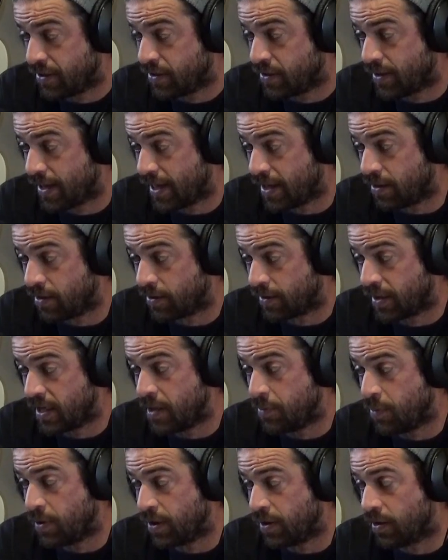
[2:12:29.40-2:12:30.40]
land
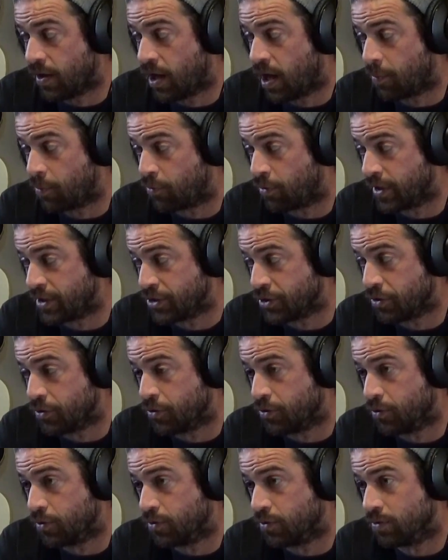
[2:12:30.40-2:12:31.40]
and keep it
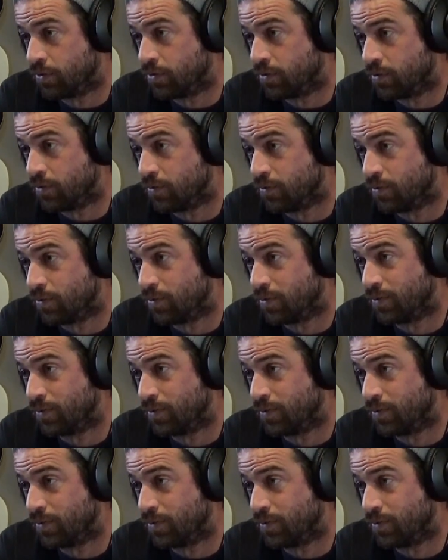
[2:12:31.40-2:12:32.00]
operational,